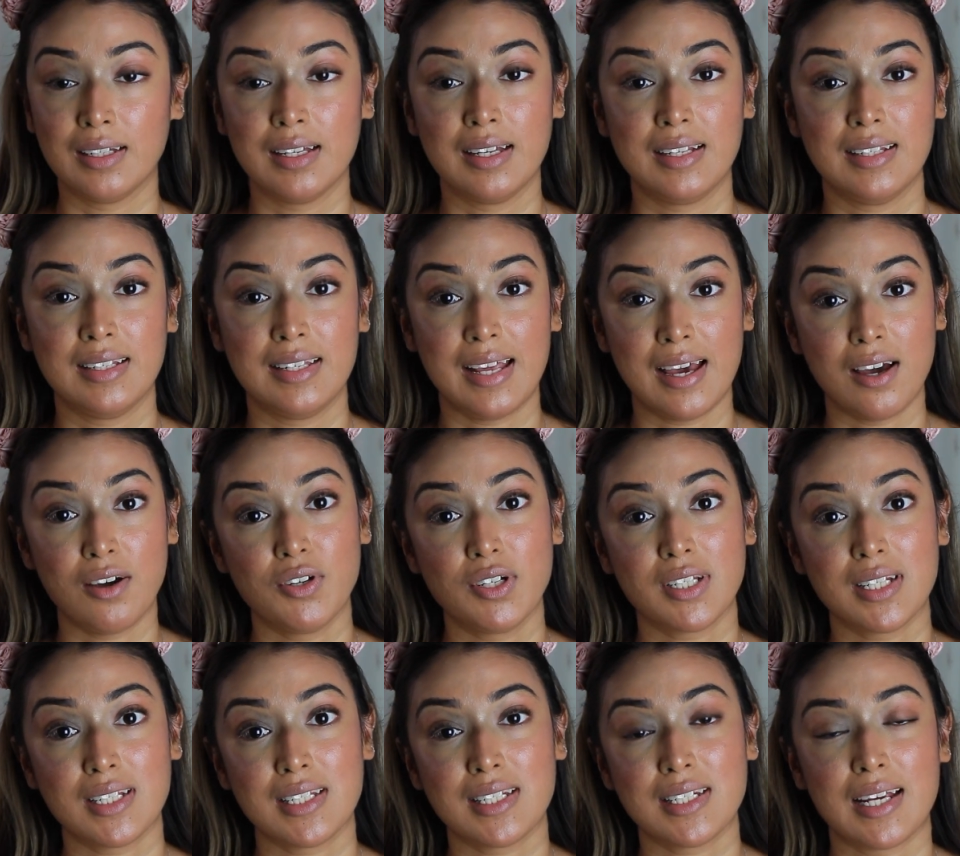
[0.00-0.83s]
Now
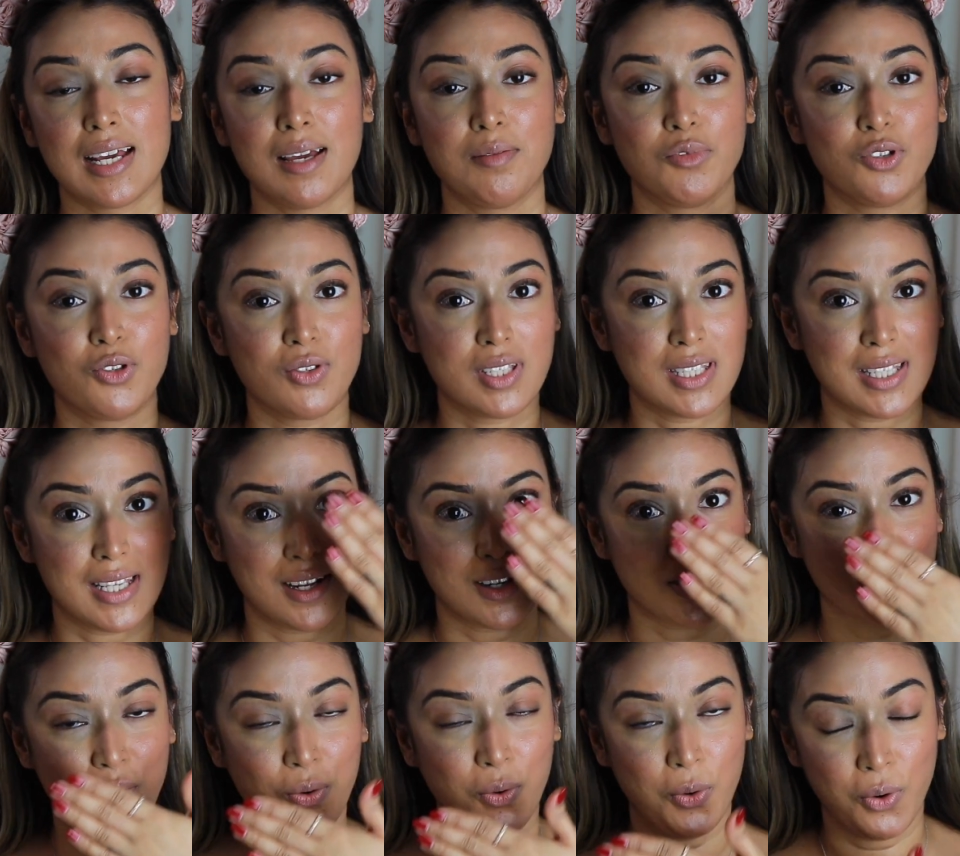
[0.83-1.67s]
it is time to
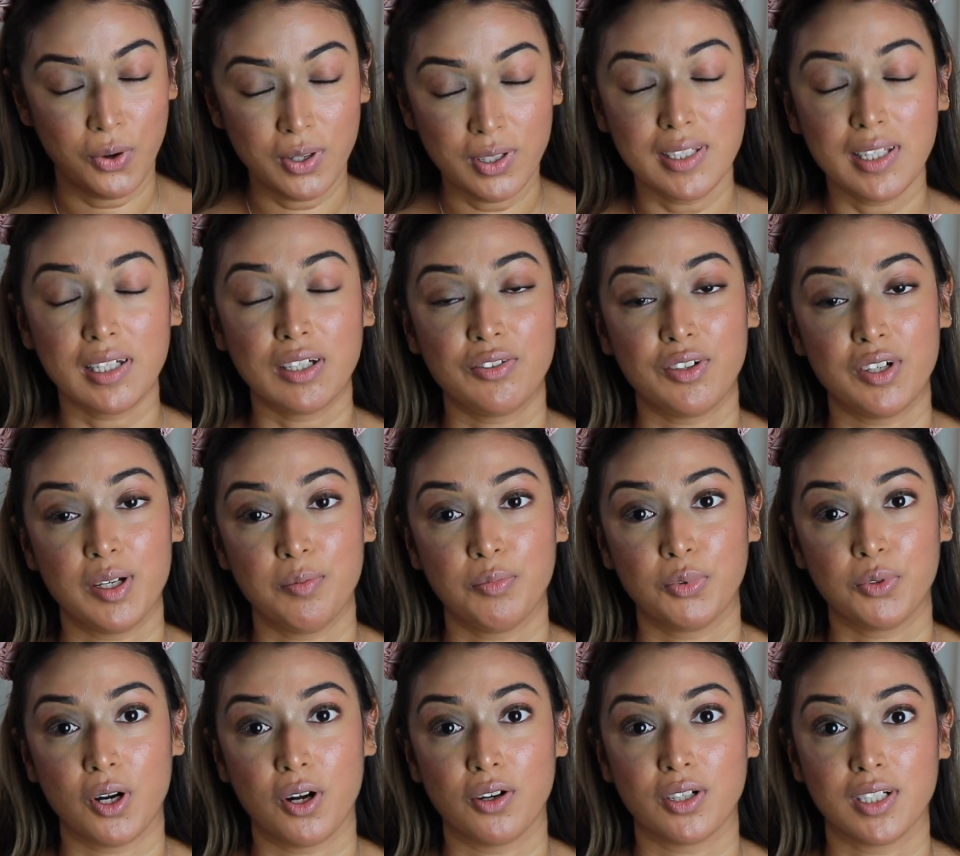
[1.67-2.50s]
set all the
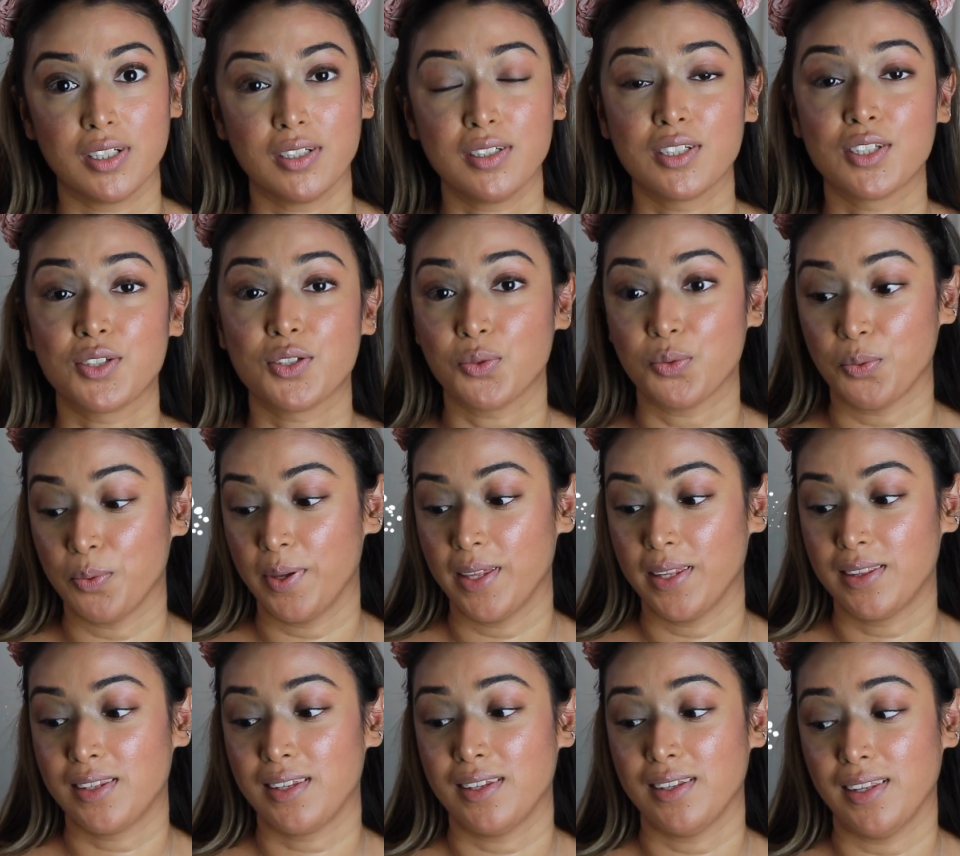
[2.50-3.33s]
cream products
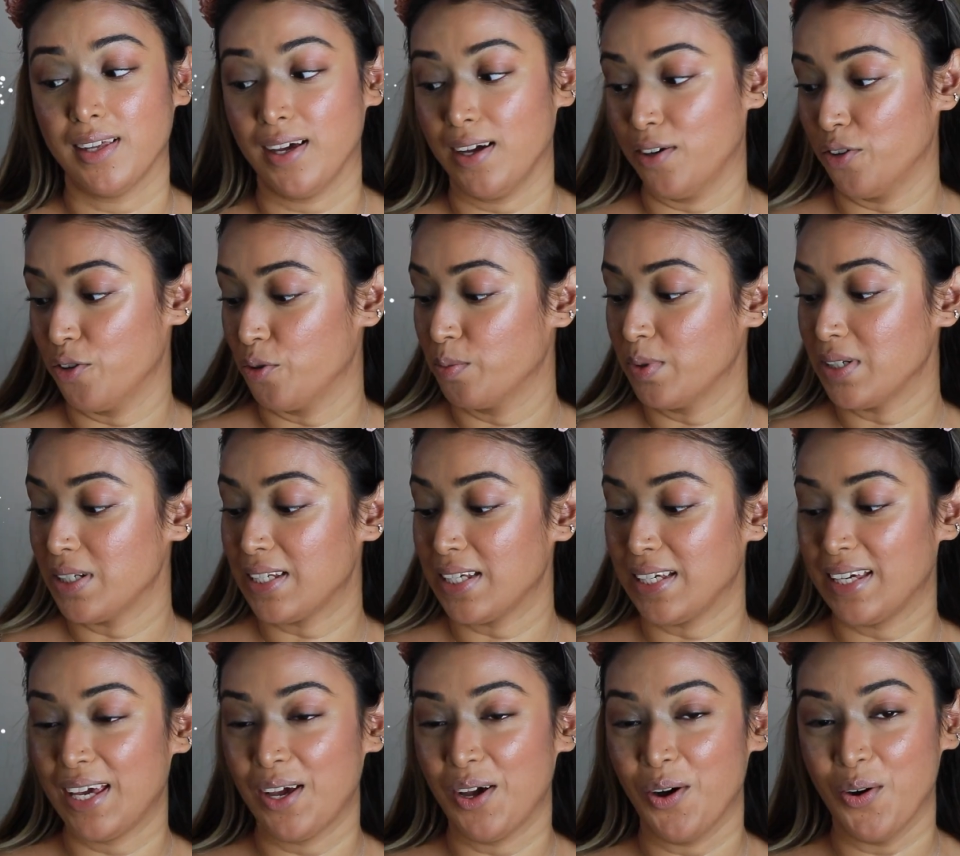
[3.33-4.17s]
with the Urban
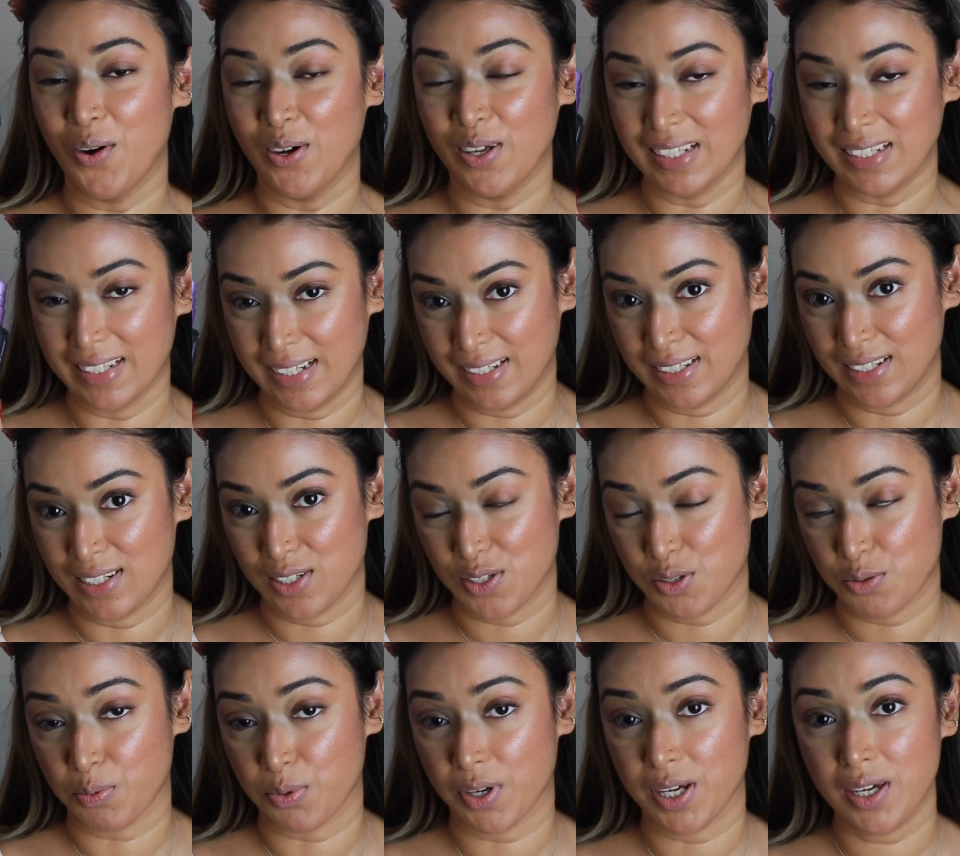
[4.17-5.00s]
Decay All Nighter
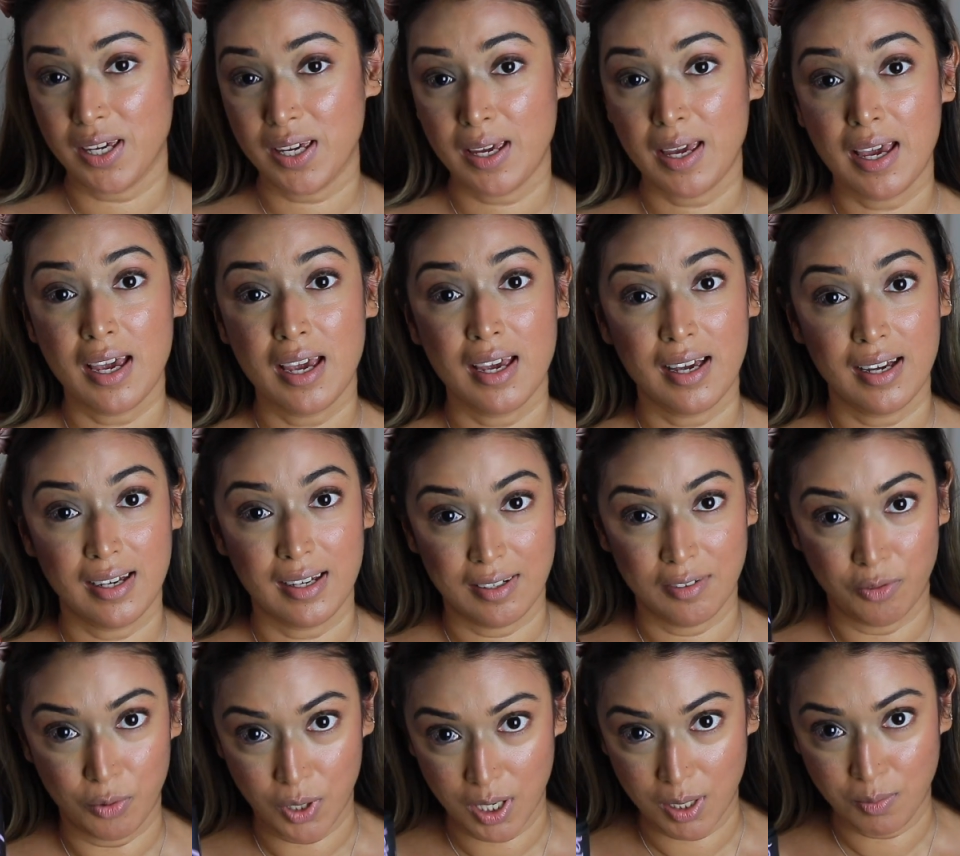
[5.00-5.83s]
Spray
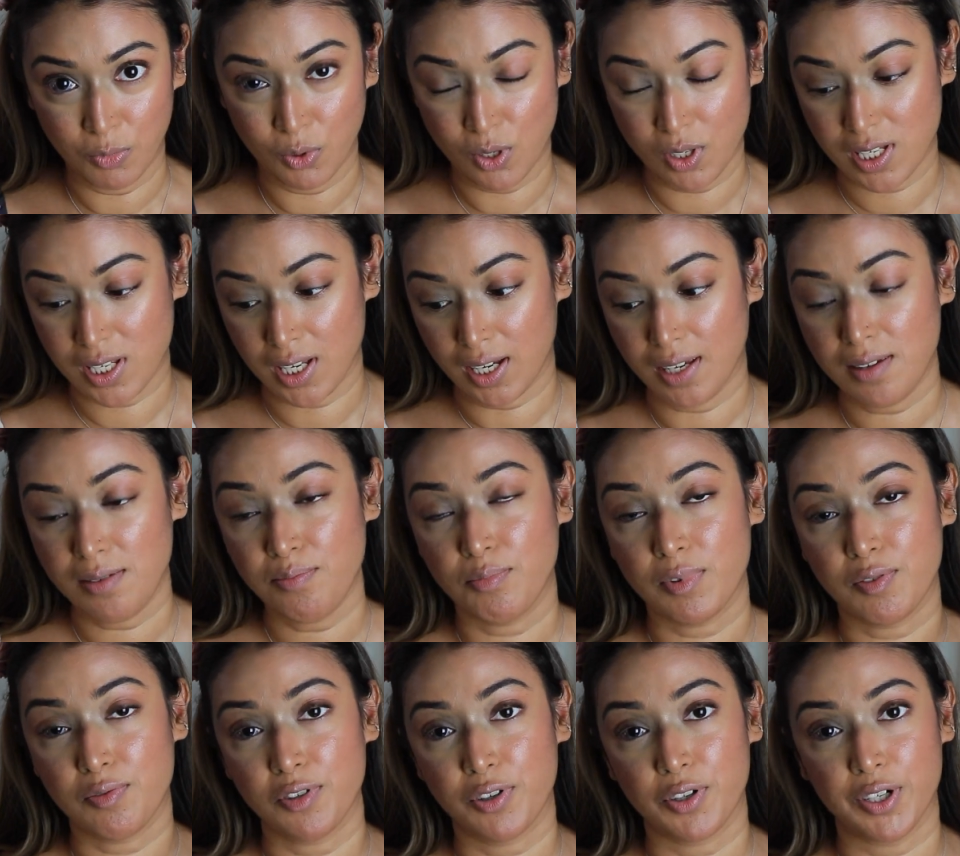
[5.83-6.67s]
one more time
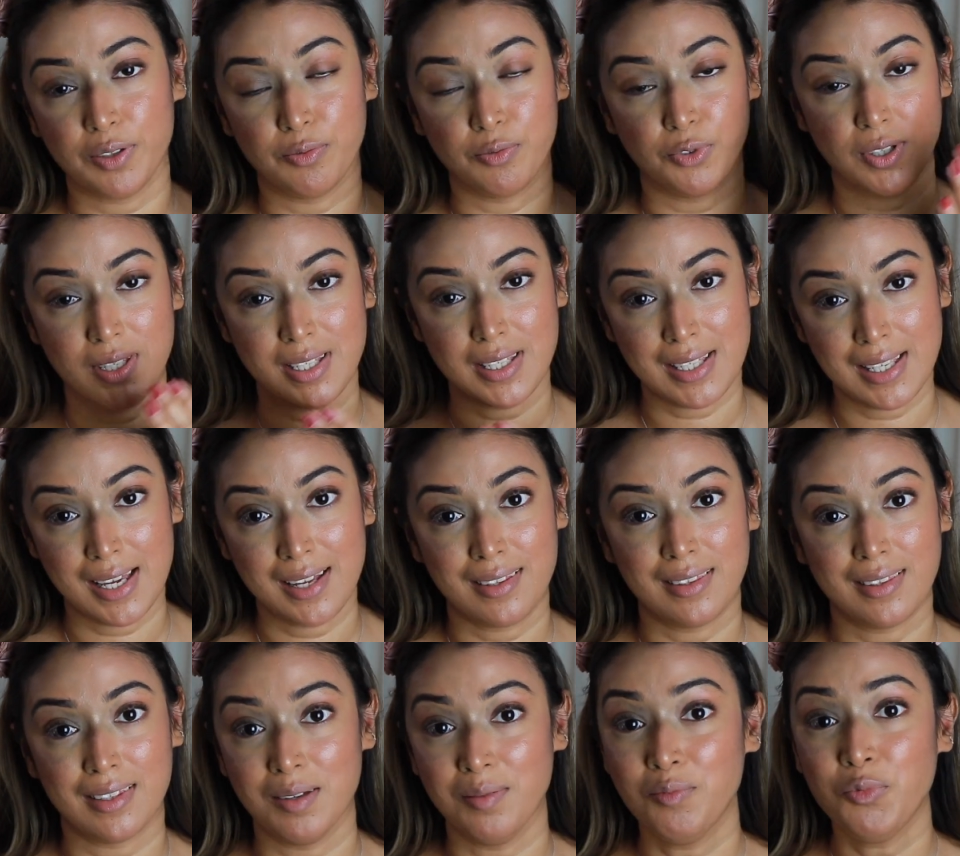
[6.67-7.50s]
before we
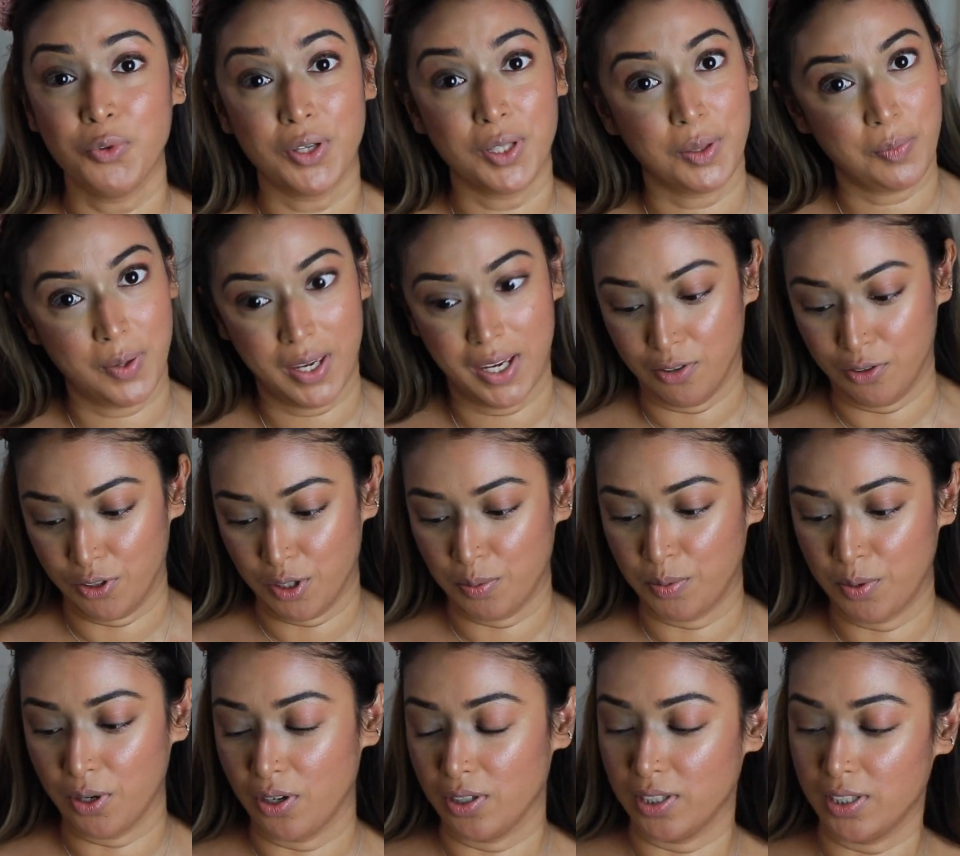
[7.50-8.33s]
set them with powder
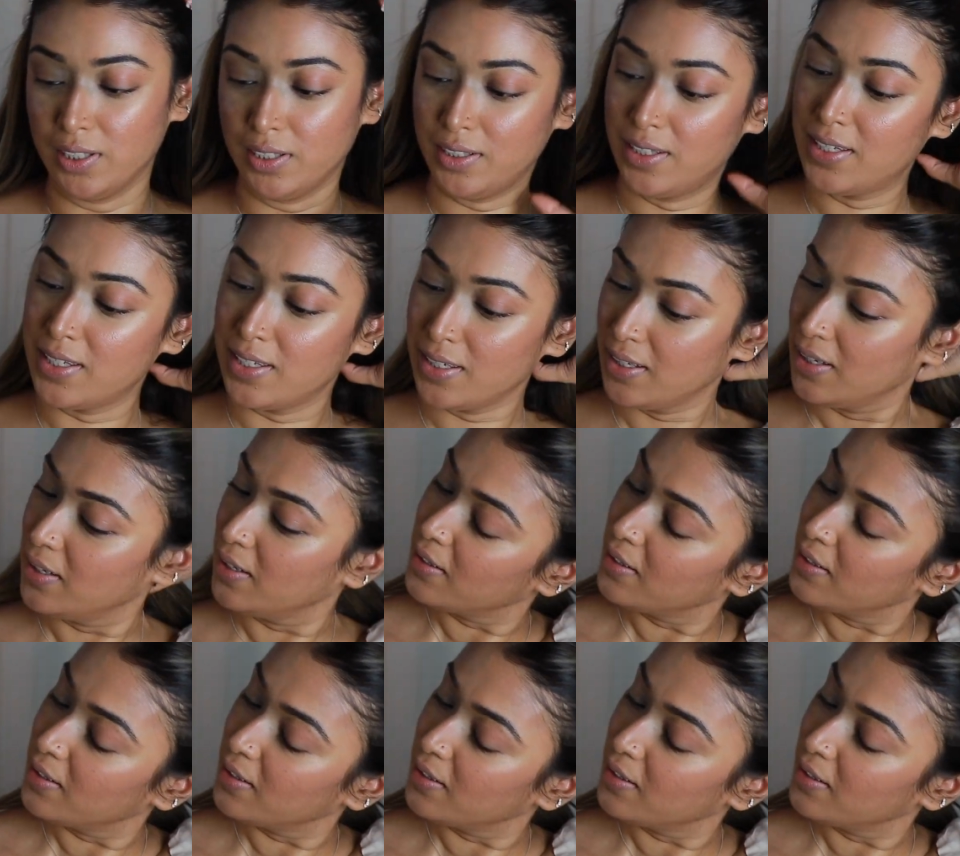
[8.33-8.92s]
products.